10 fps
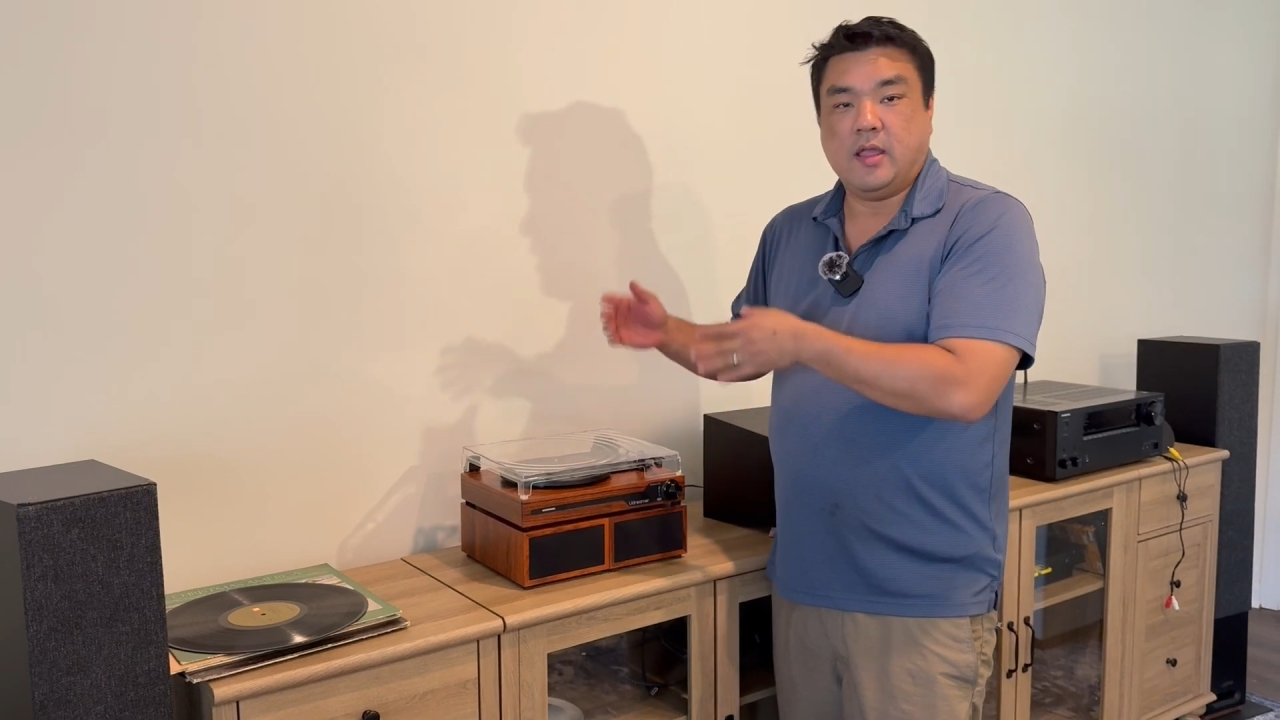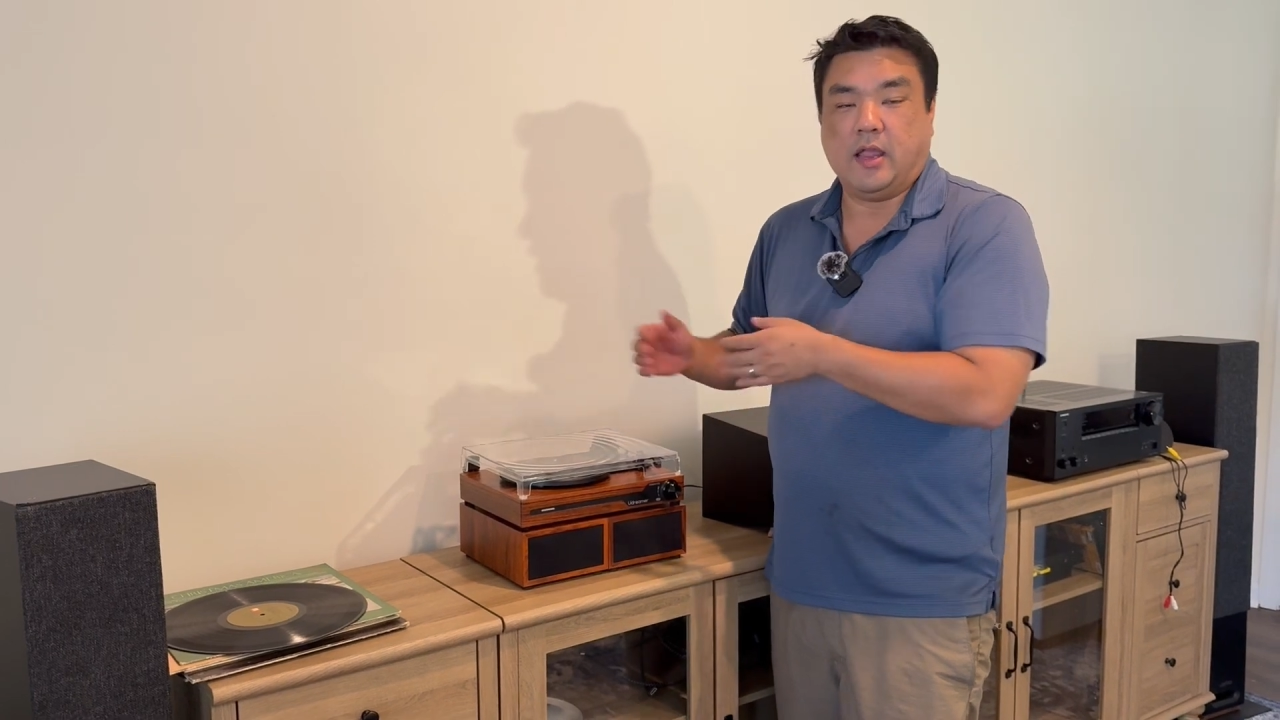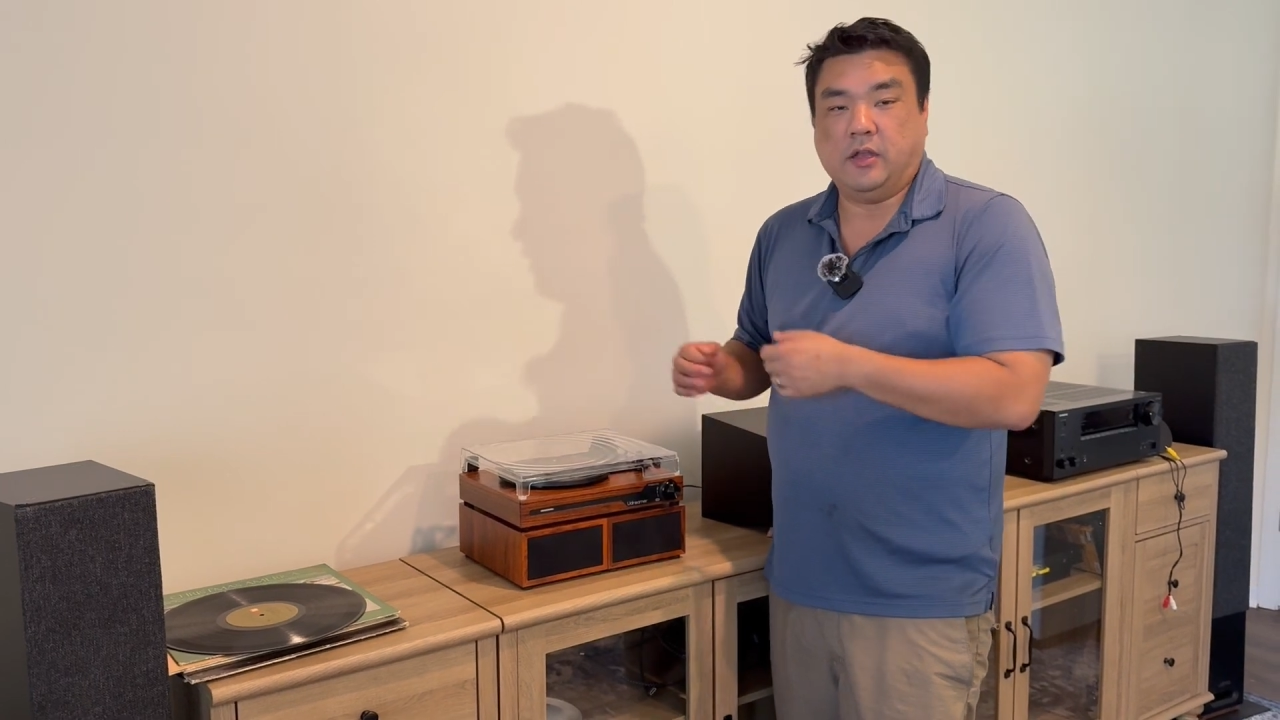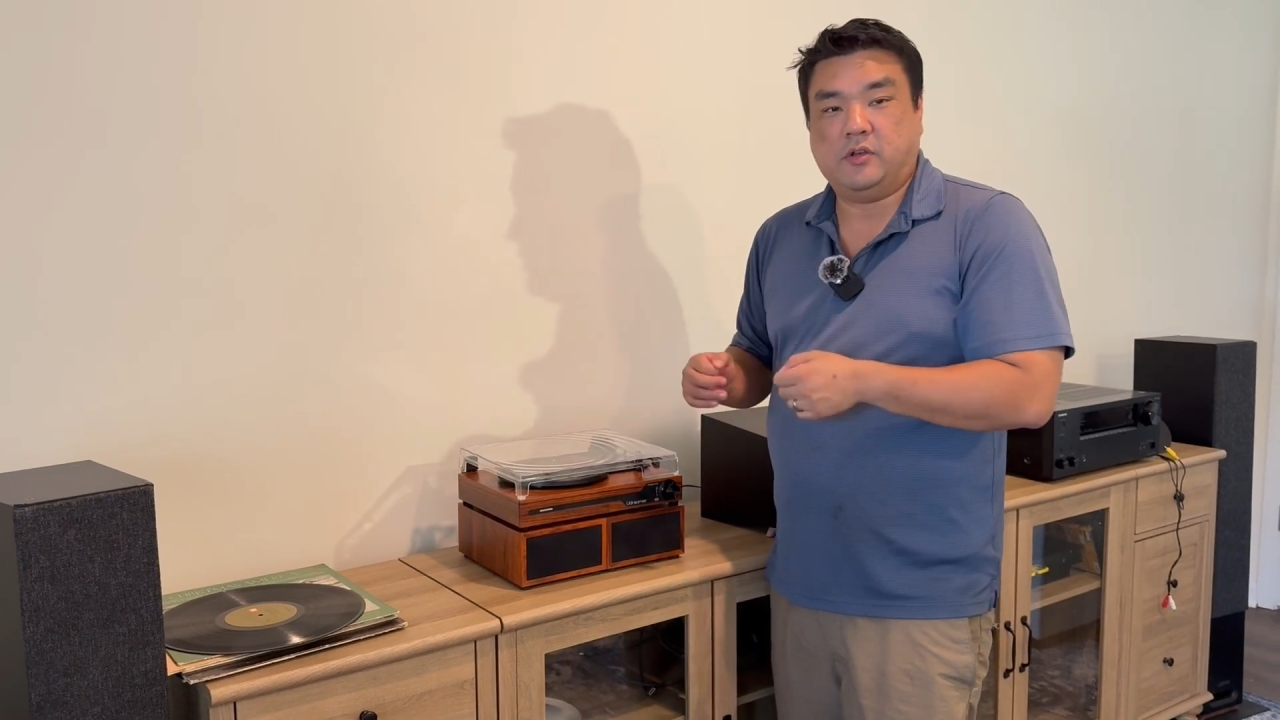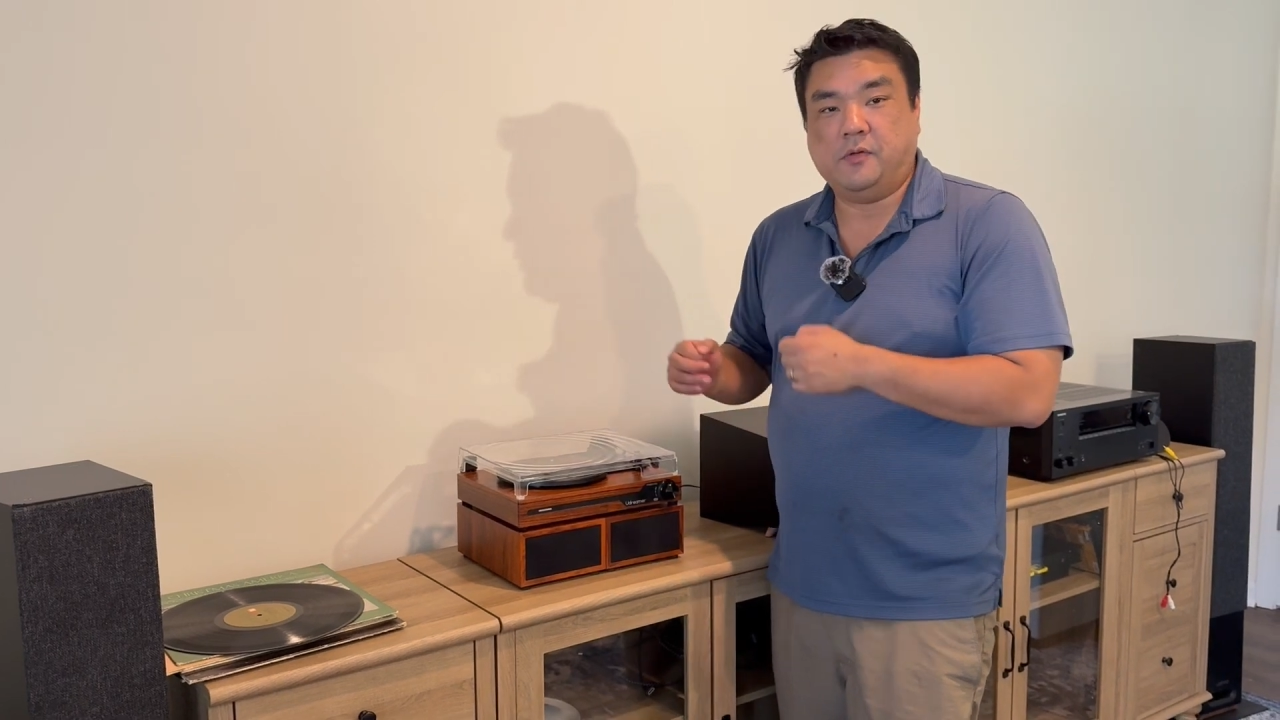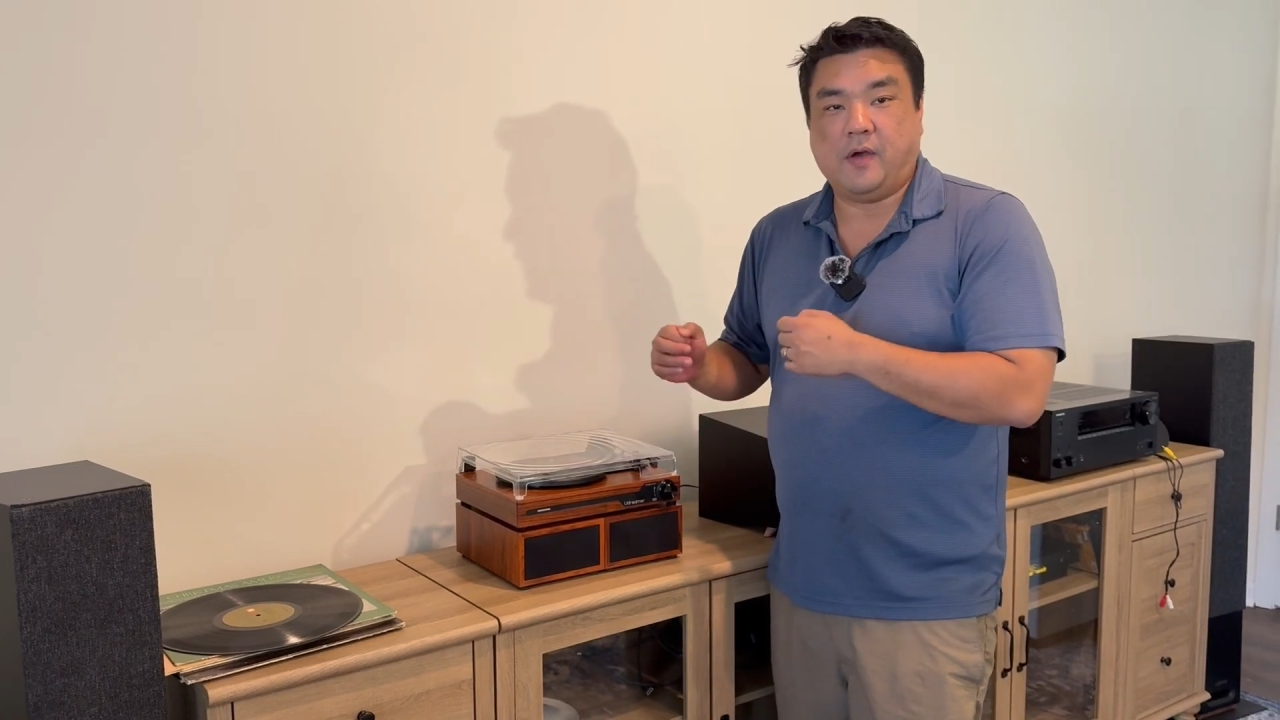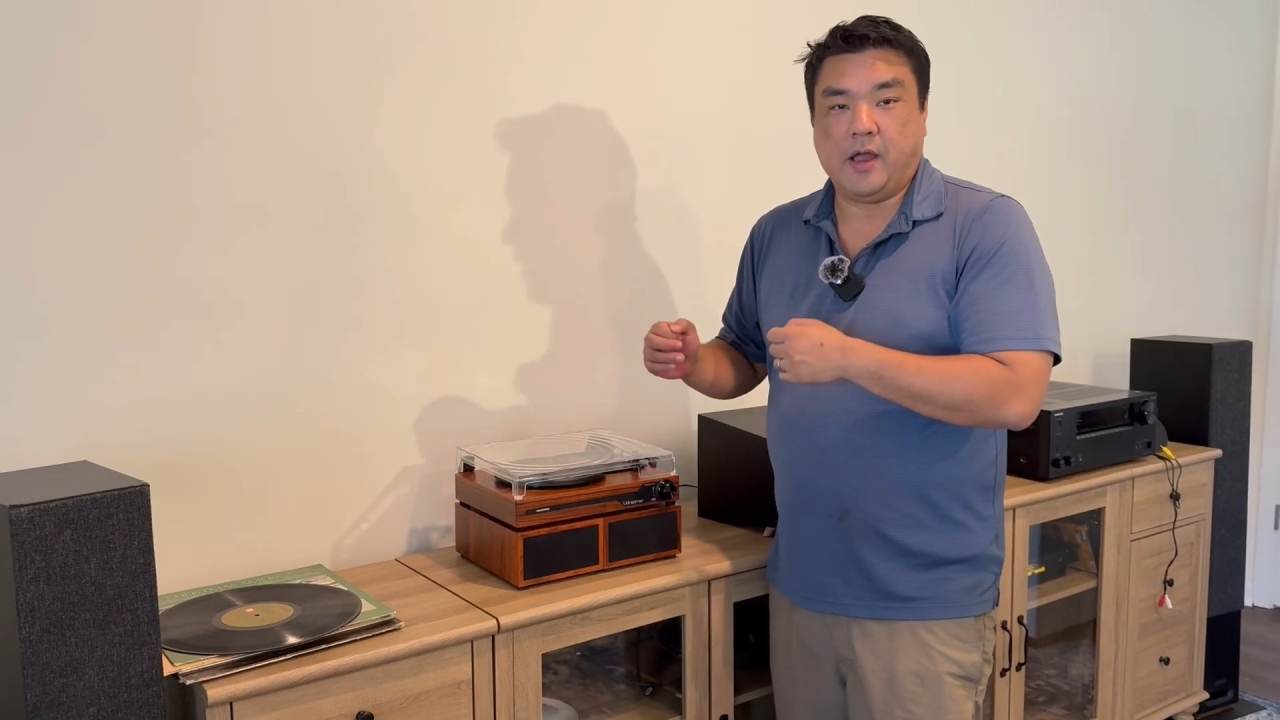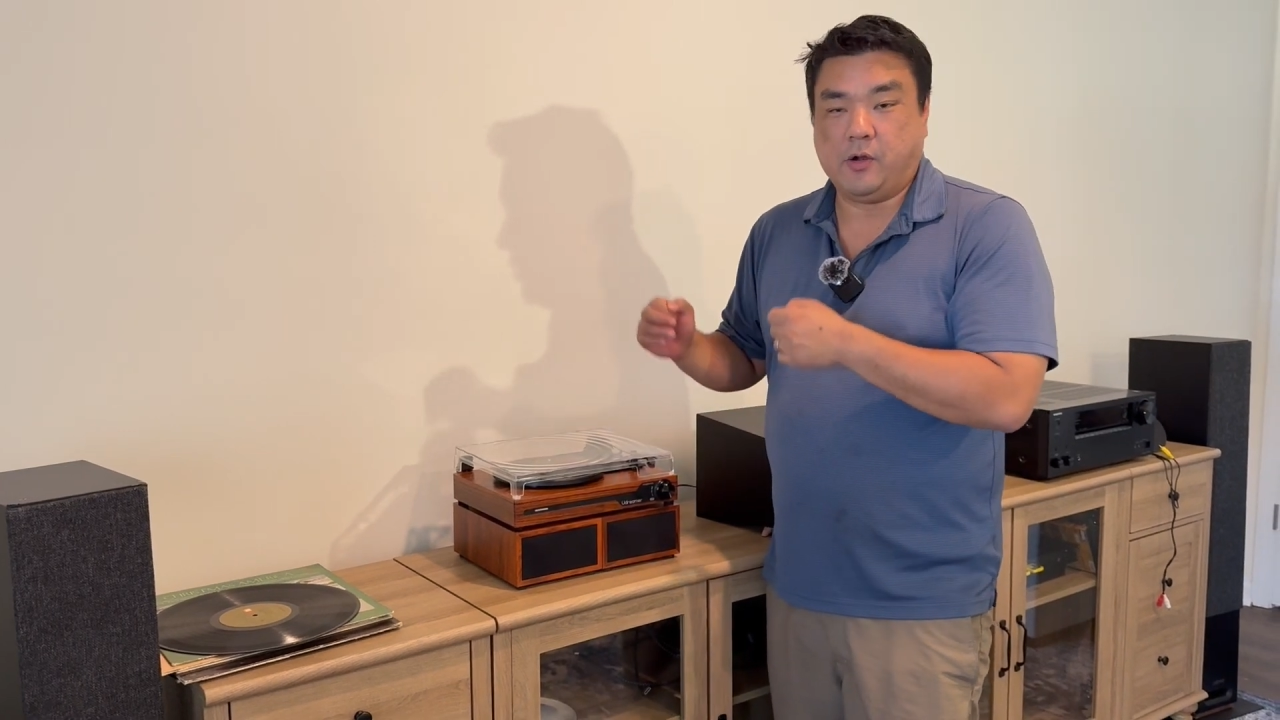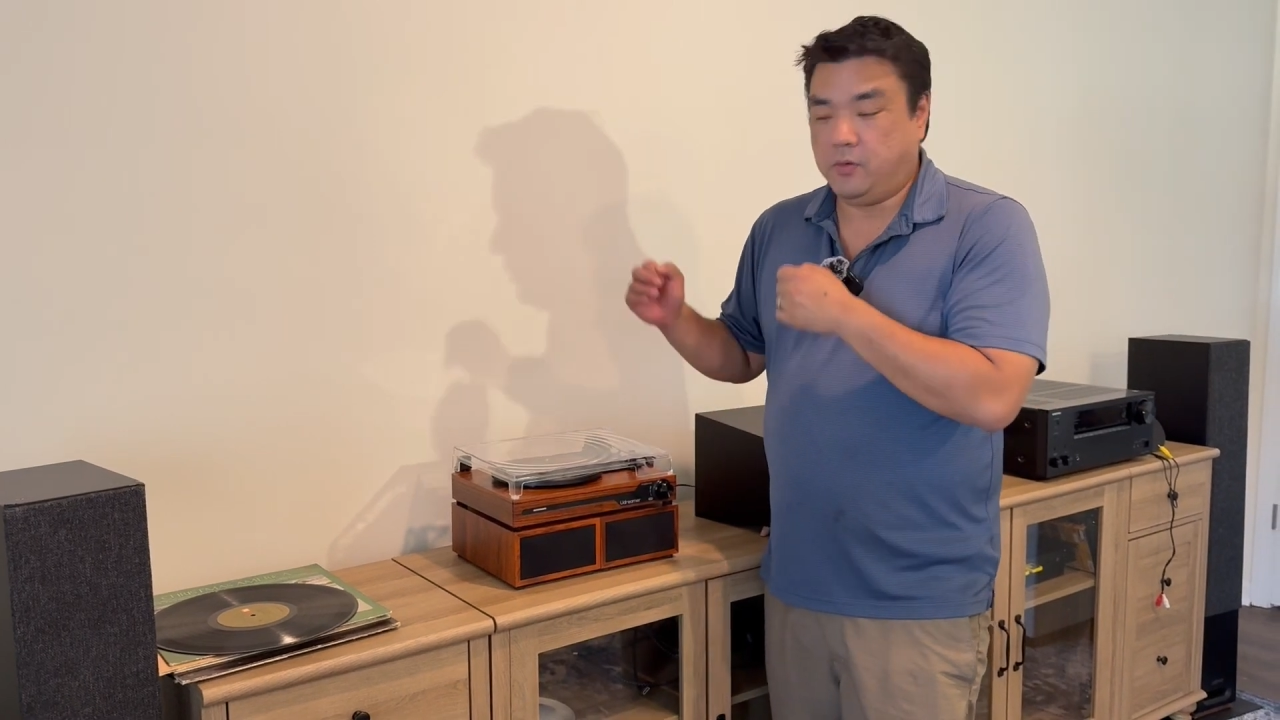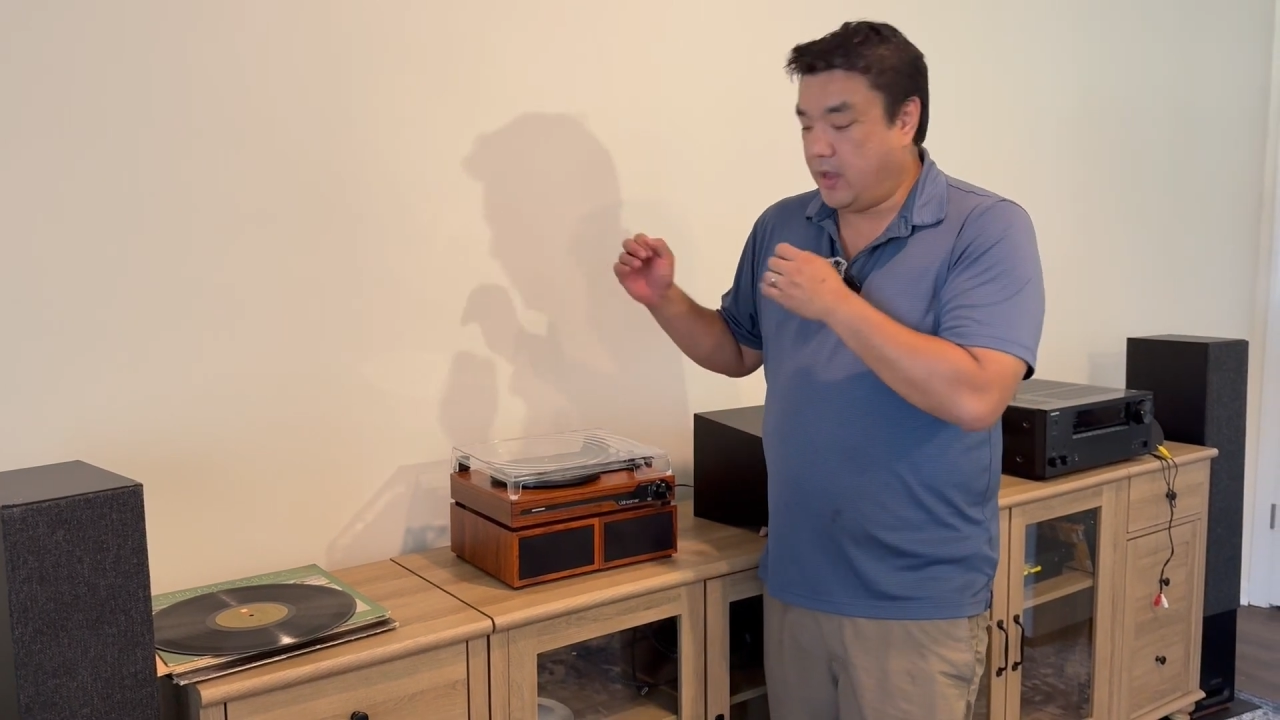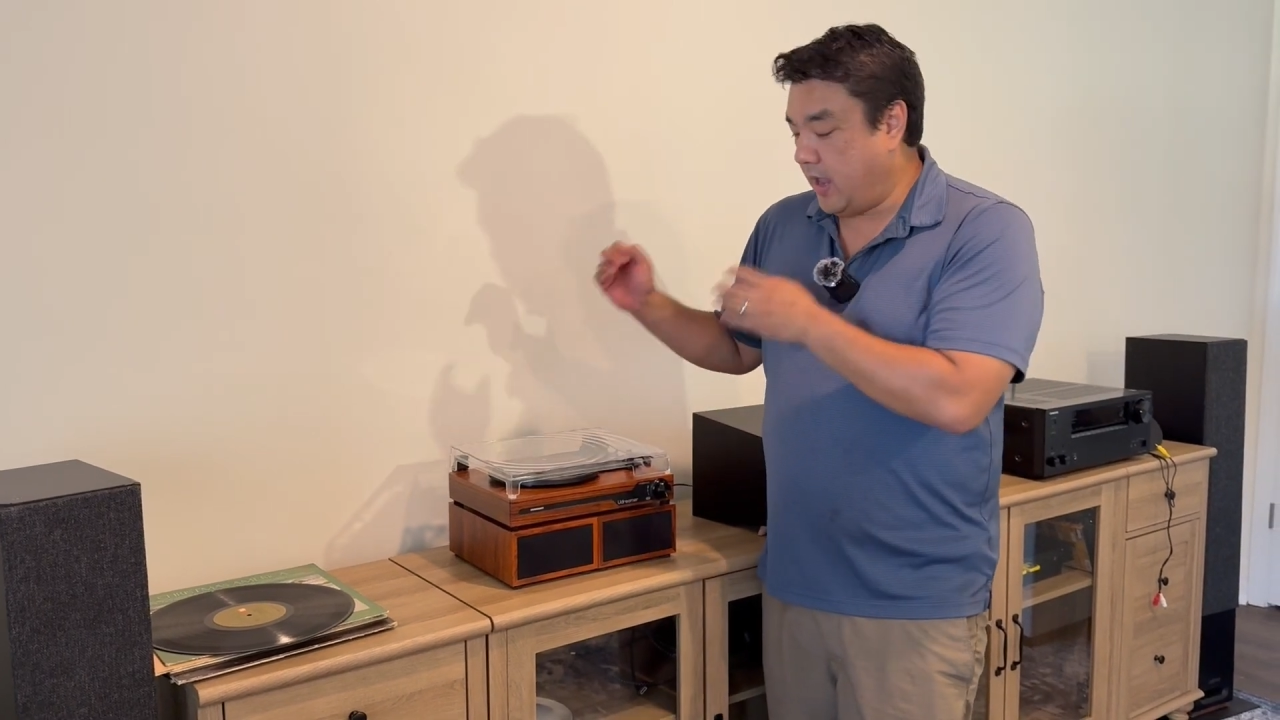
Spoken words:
into vinyl